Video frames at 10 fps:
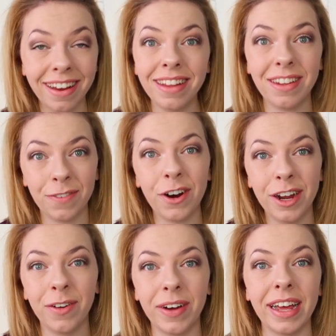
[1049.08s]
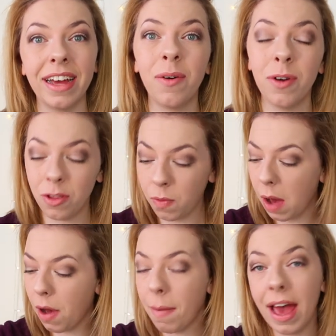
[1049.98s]
sometimes it's very annoying, which is
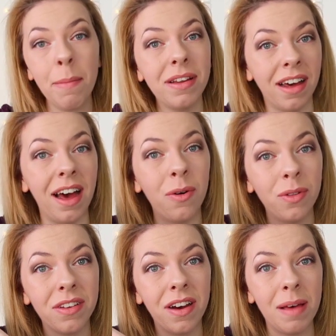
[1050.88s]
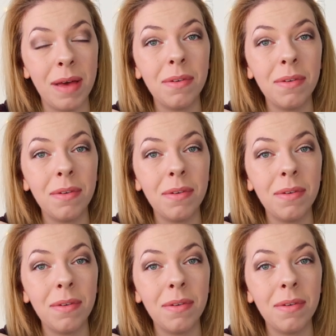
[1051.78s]
why I wear my hematite all the time.